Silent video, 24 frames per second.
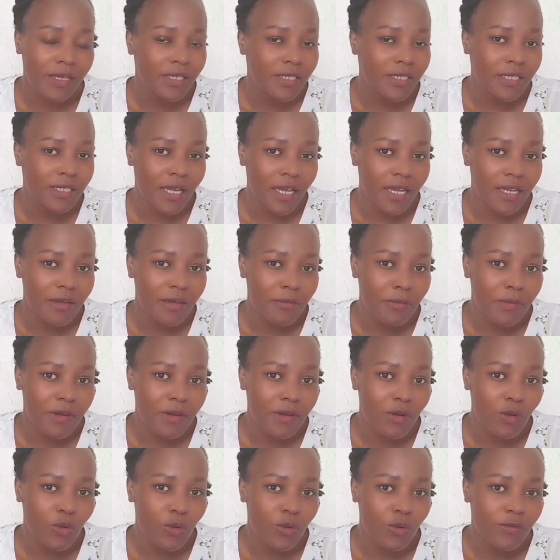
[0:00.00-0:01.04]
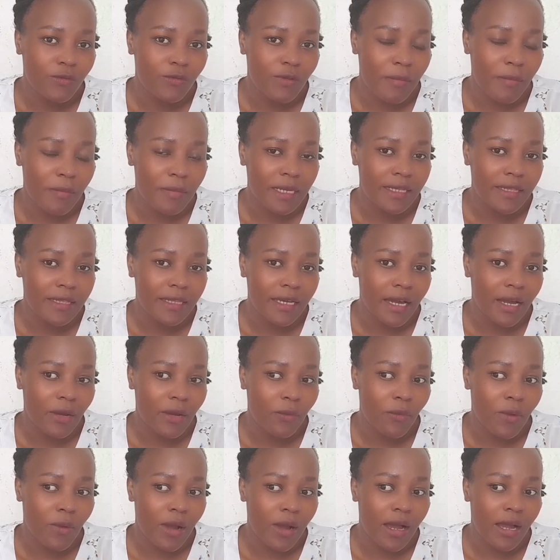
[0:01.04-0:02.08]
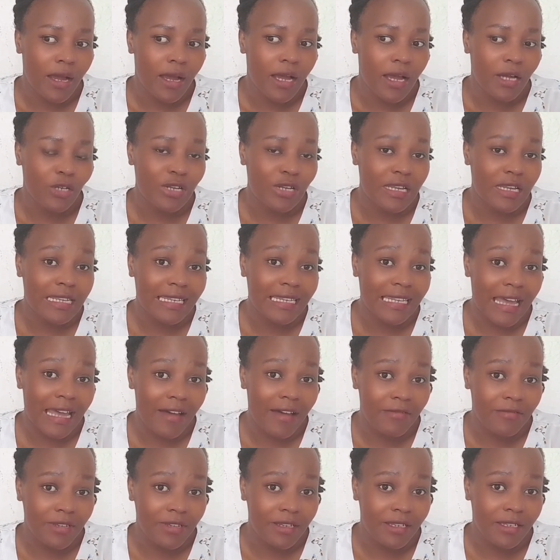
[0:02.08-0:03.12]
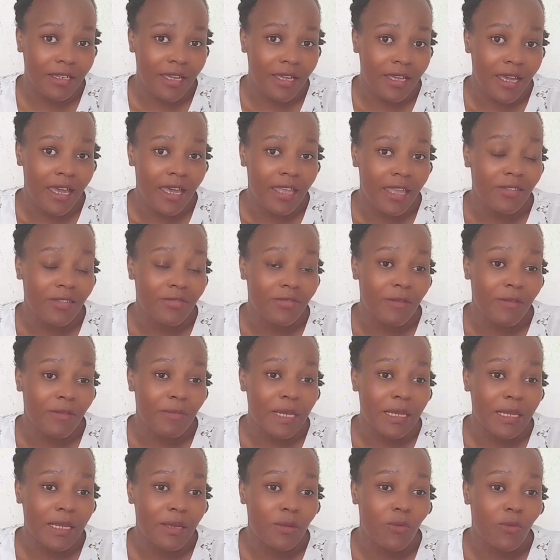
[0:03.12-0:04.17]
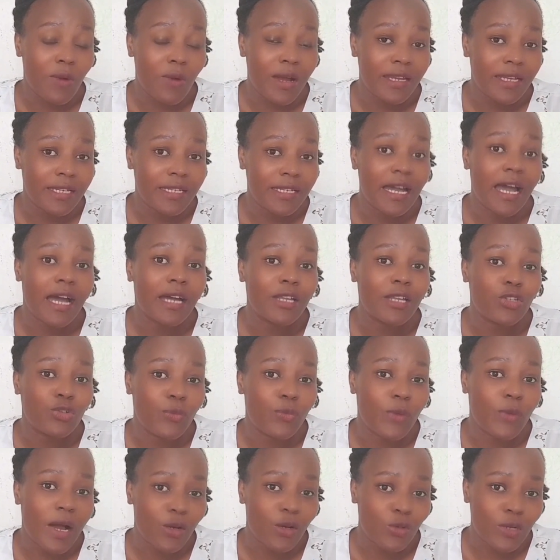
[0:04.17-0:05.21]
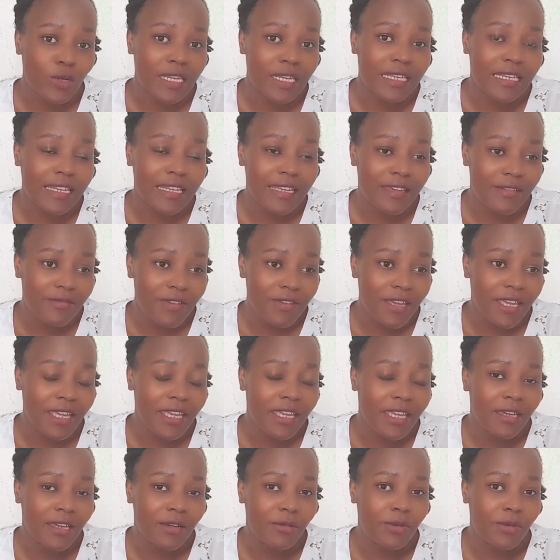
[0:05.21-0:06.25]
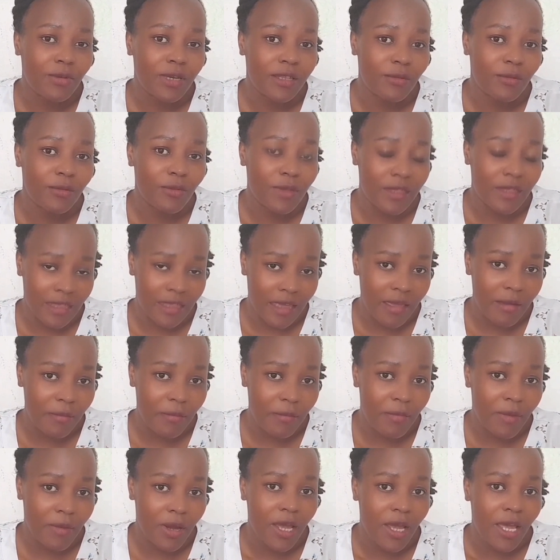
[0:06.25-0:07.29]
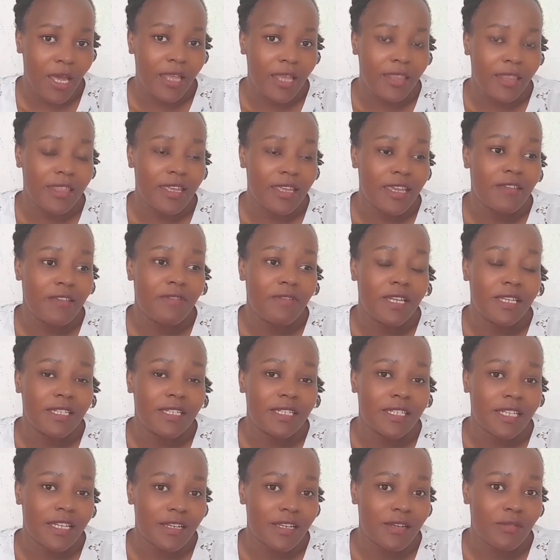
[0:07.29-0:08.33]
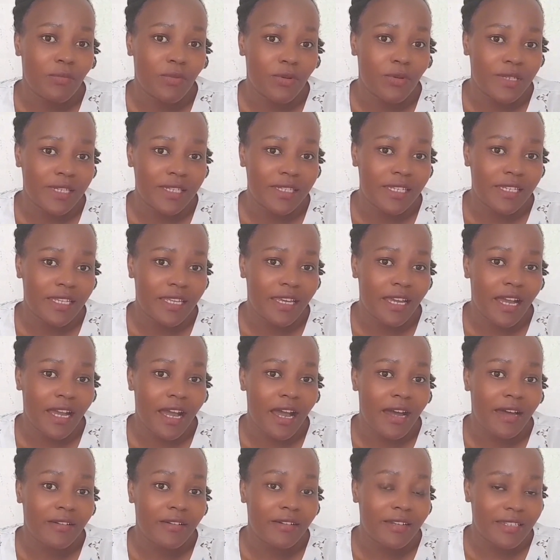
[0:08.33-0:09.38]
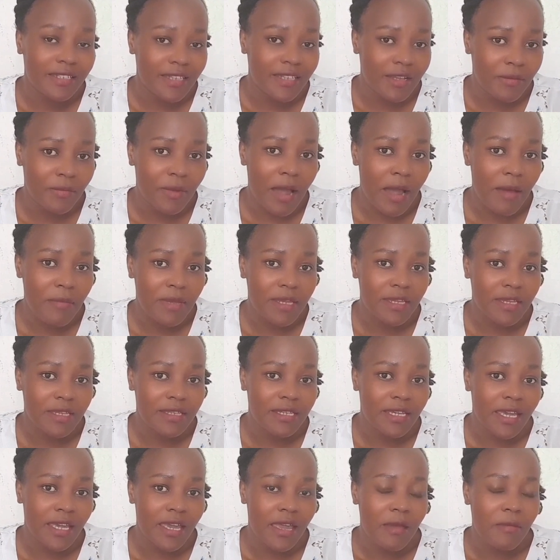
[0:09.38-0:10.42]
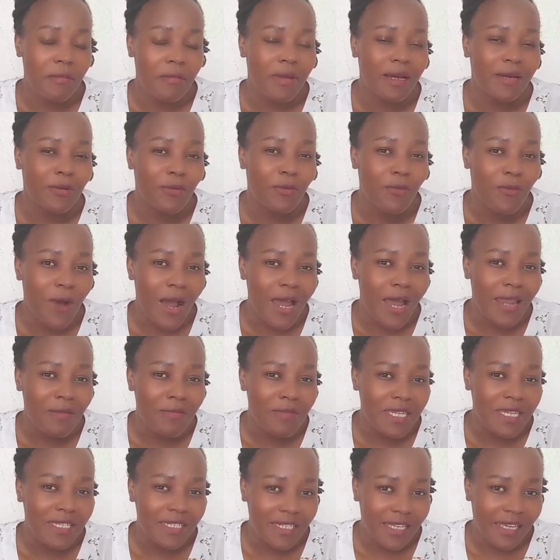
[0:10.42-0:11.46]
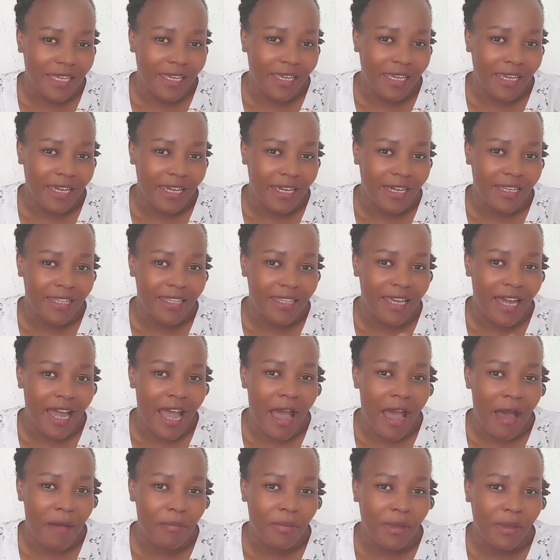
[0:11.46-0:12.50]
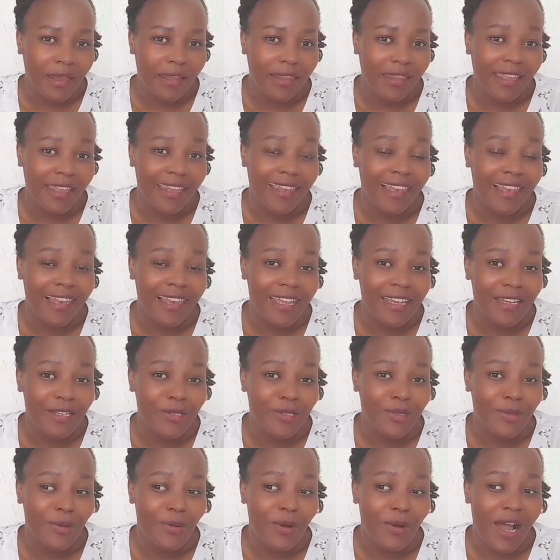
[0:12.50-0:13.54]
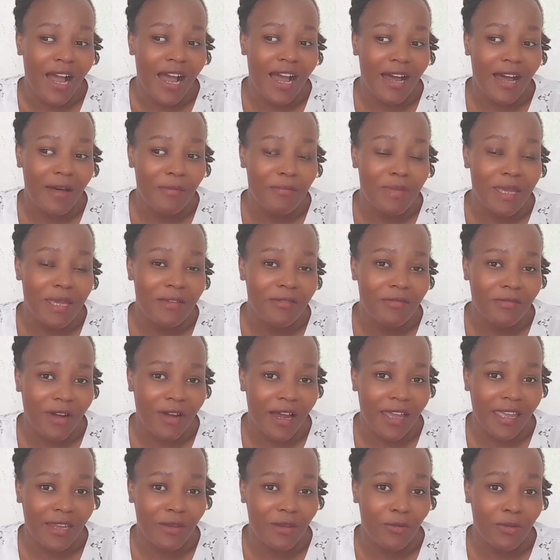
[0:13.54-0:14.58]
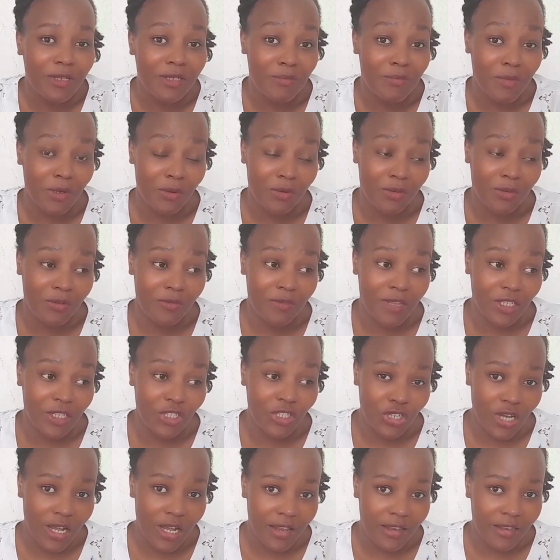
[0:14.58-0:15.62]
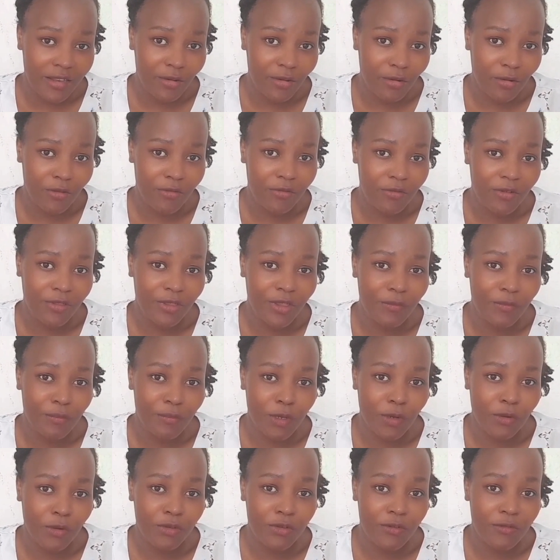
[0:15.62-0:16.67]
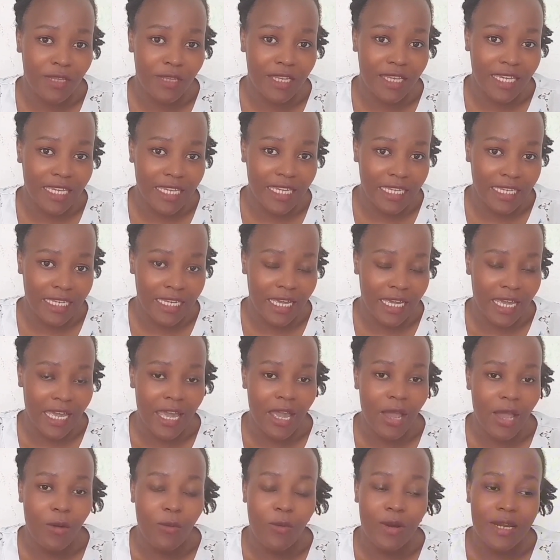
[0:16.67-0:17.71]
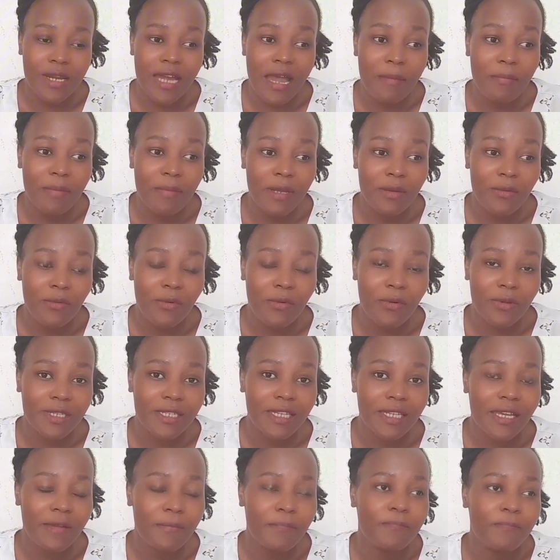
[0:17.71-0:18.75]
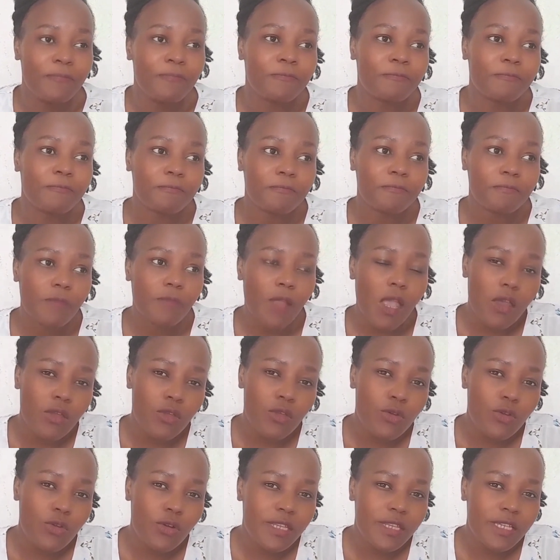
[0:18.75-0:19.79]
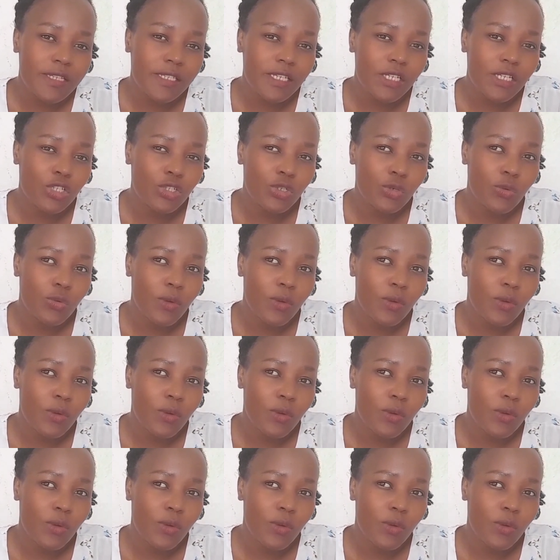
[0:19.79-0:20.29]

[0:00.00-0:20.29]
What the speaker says: She had a very good family that were actually loving. The family wanted her to actually live here with them. They even started processing her resident permit. But one mistake that happened that led to her being fired was because of the child or because of the kid. What happened was, you know this issue